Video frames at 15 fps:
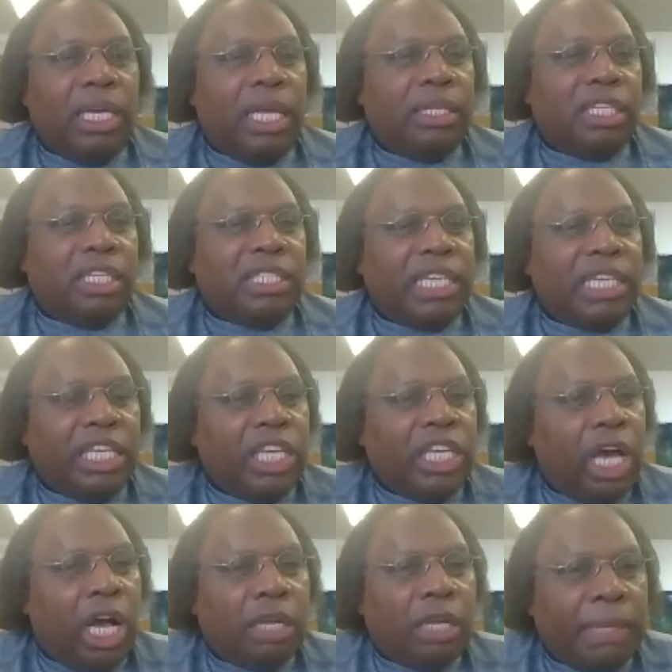Then to take
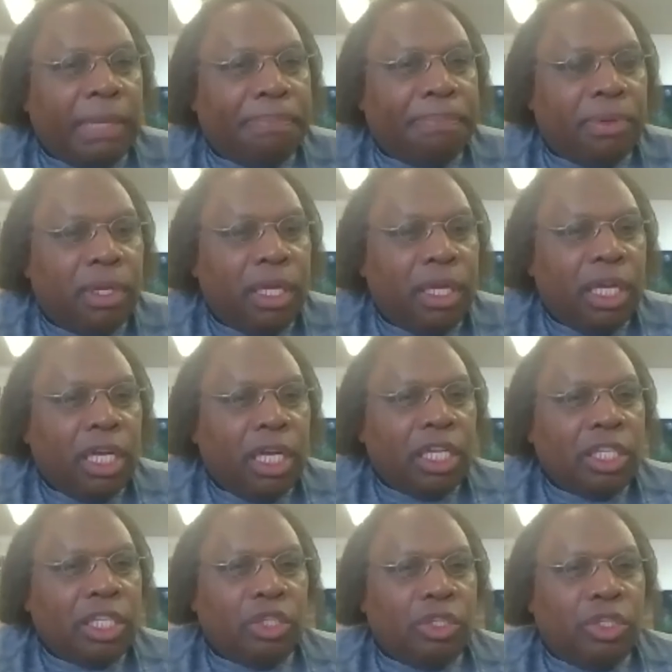young people
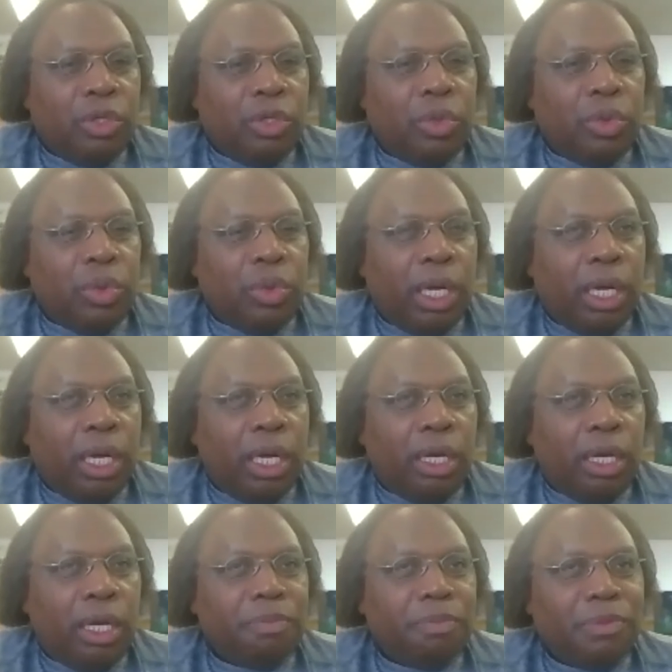to do,
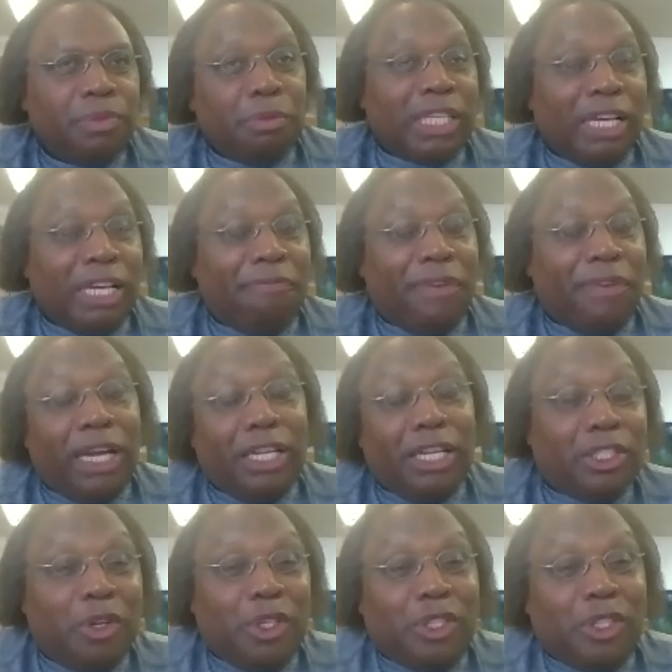it was a
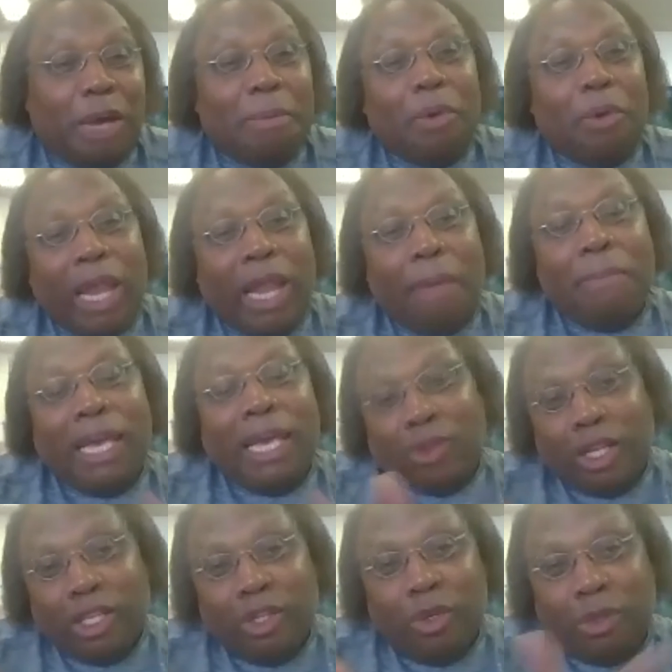funny story, you're talking about what I
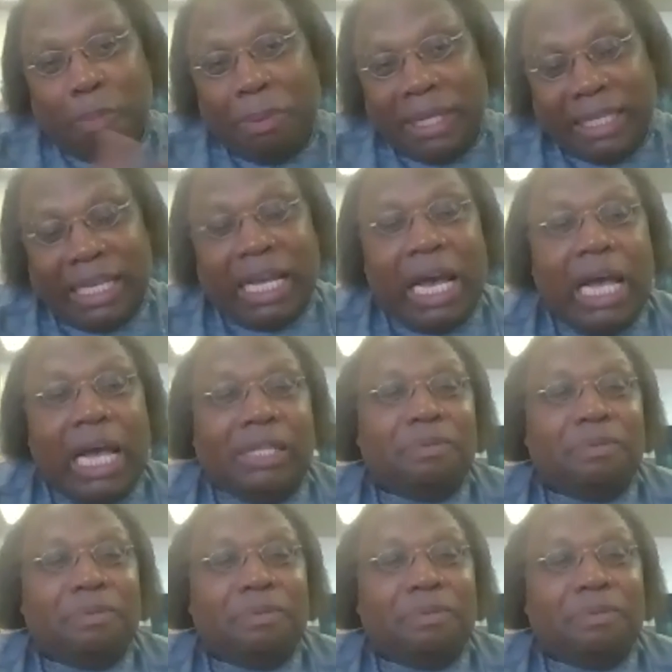made y'all do to pick the